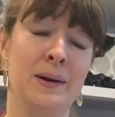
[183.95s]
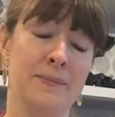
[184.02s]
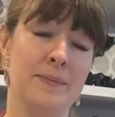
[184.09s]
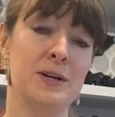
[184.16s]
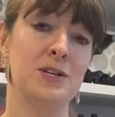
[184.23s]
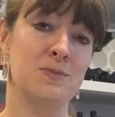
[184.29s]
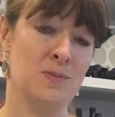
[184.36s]

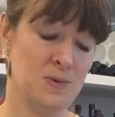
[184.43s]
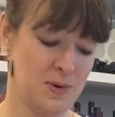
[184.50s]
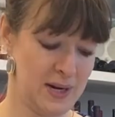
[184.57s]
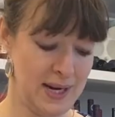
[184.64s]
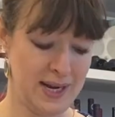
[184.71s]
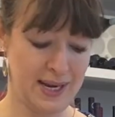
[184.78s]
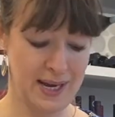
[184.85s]
much more
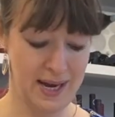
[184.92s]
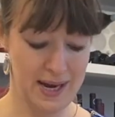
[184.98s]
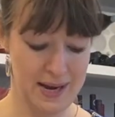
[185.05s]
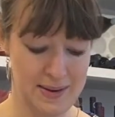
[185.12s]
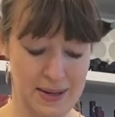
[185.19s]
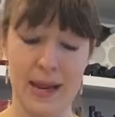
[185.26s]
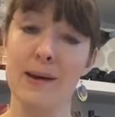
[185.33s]
clearly
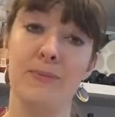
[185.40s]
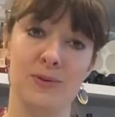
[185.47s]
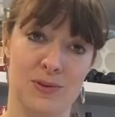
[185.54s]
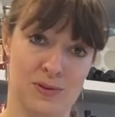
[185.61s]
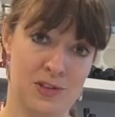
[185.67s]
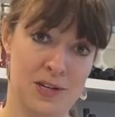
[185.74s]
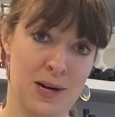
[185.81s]
labelled
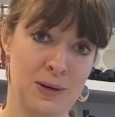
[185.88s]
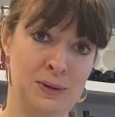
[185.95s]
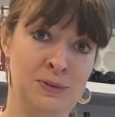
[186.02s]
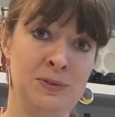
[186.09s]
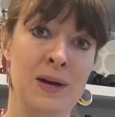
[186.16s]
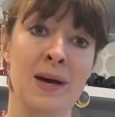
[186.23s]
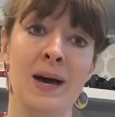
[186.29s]
on shelf,